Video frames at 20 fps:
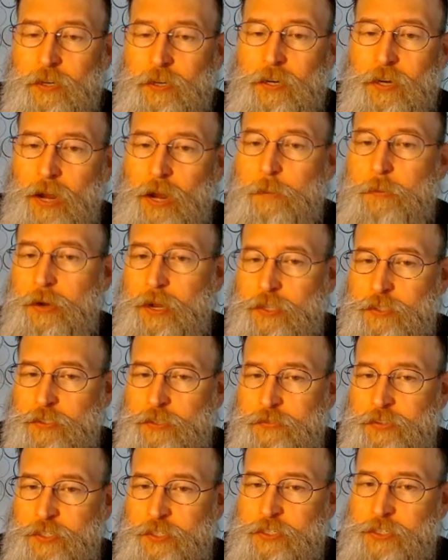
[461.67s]
And we also have
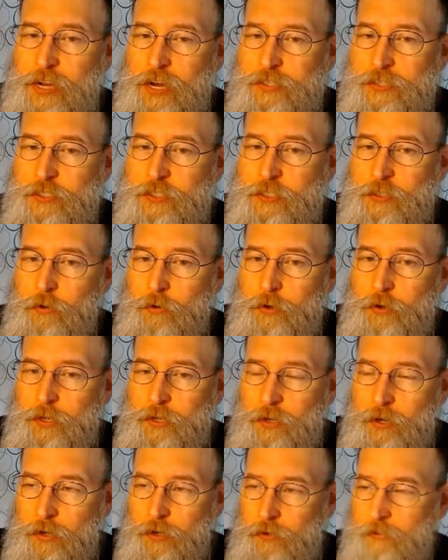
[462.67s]
this side story
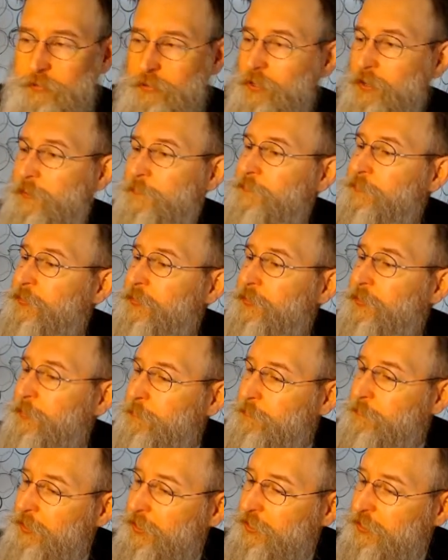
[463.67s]
of the
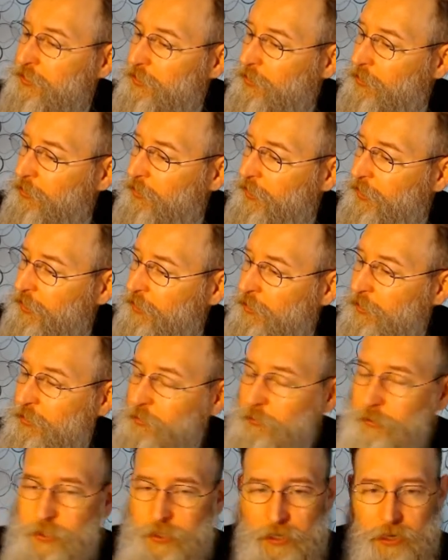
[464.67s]
Minotaur character,
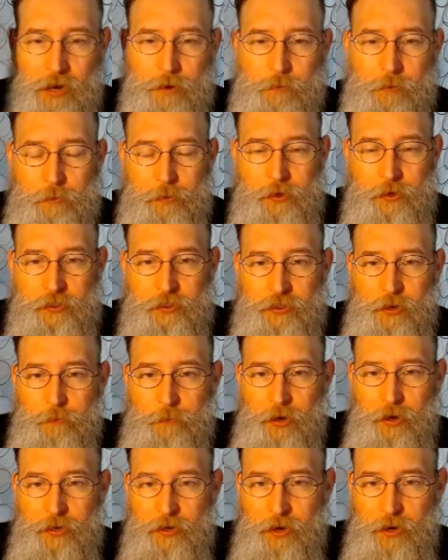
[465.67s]
which I cannot remember his name
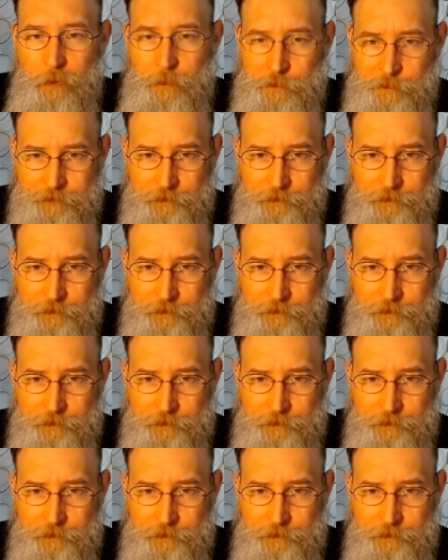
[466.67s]
right now,